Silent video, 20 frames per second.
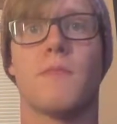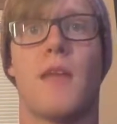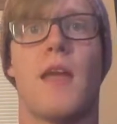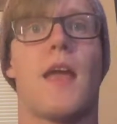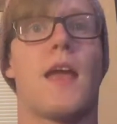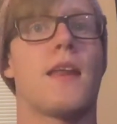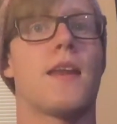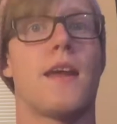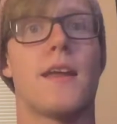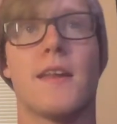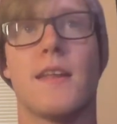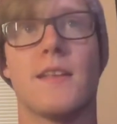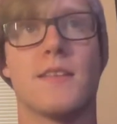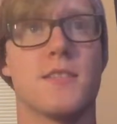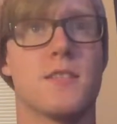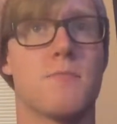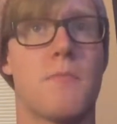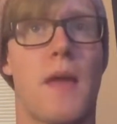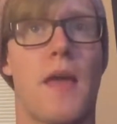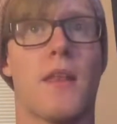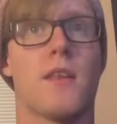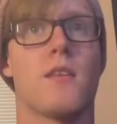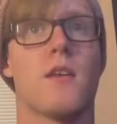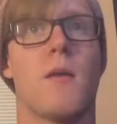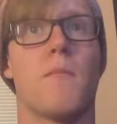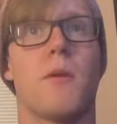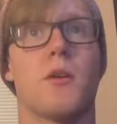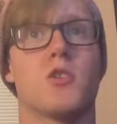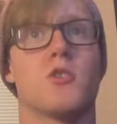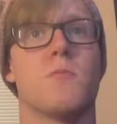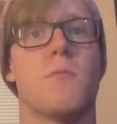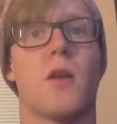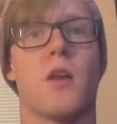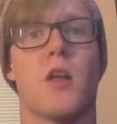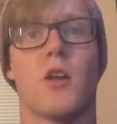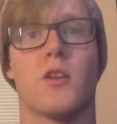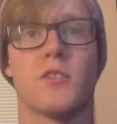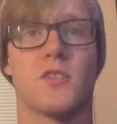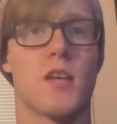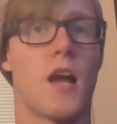and I didn't spend a bunch of money
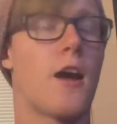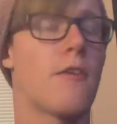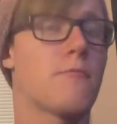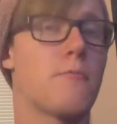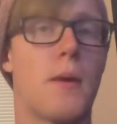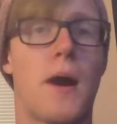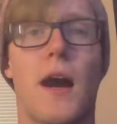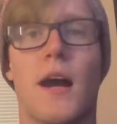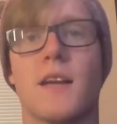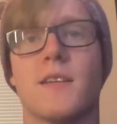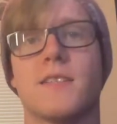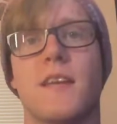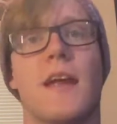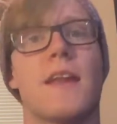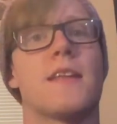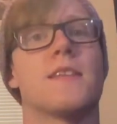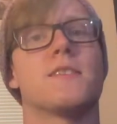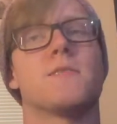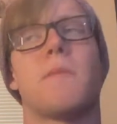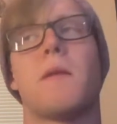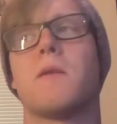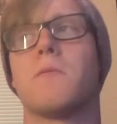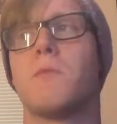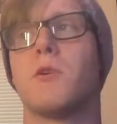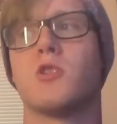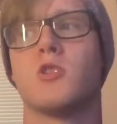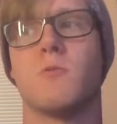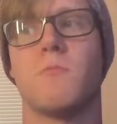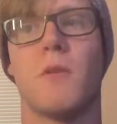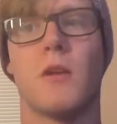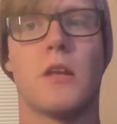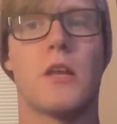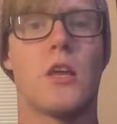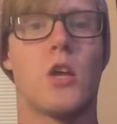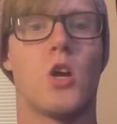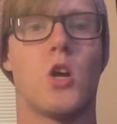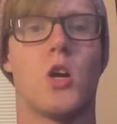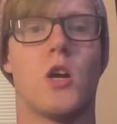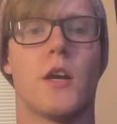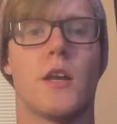on a softbox. I didn't spend a bunch of money
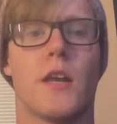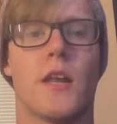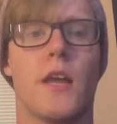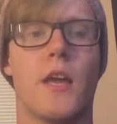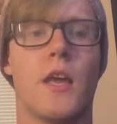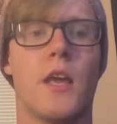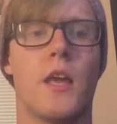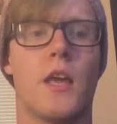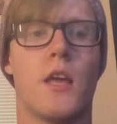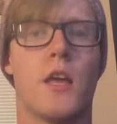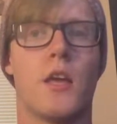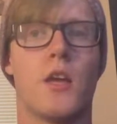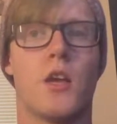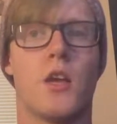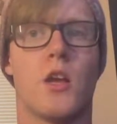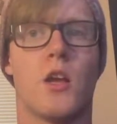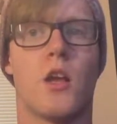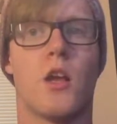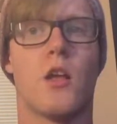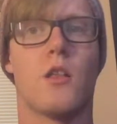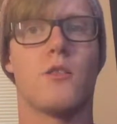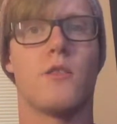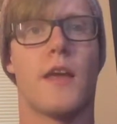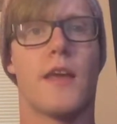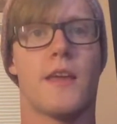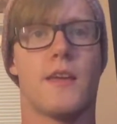on like